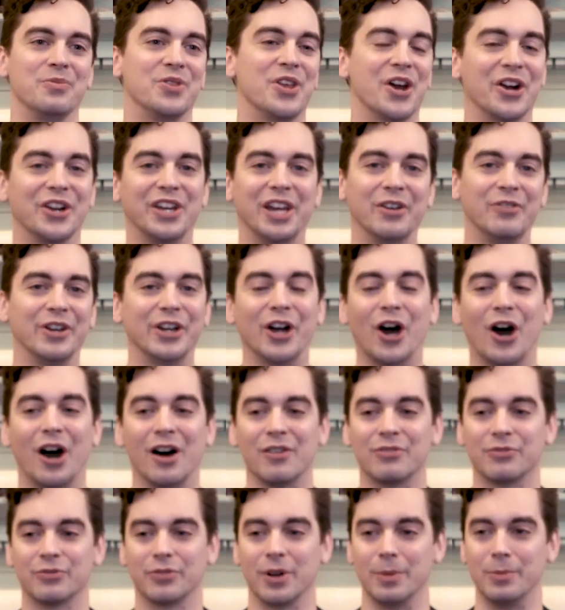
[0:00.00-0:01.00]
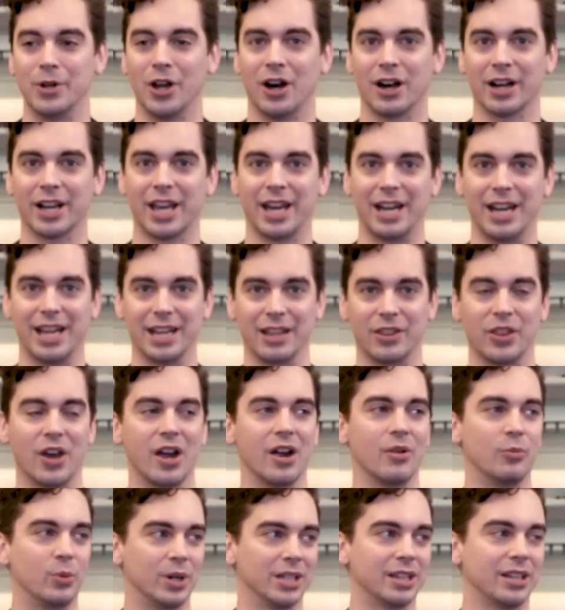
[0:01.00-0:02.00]
they're giving off from not getting
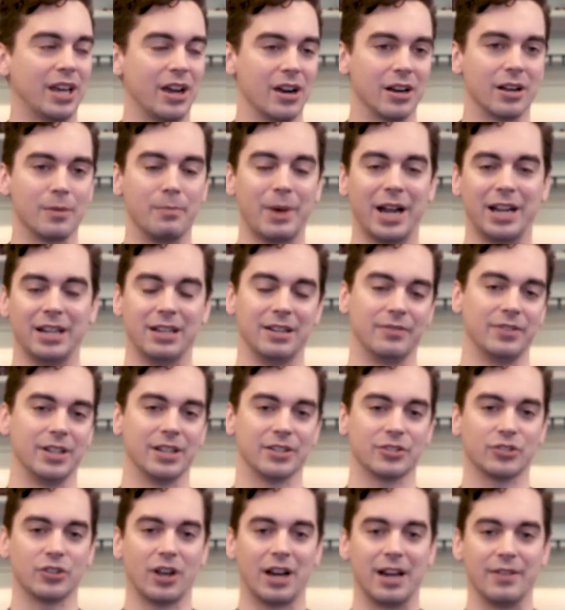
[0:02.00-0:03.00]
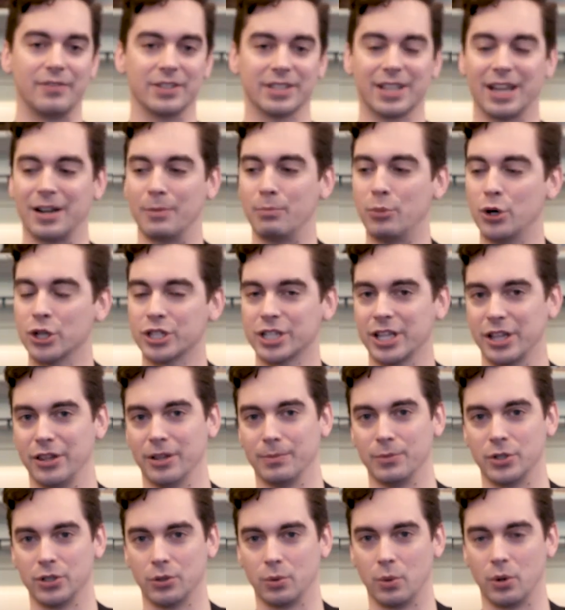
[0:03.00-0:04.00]
what their competitiveness drive is kind of pushing
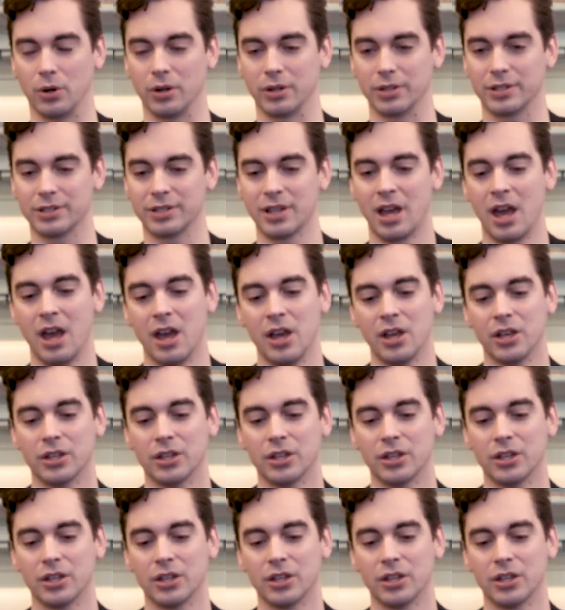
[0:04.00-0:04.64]
them towards.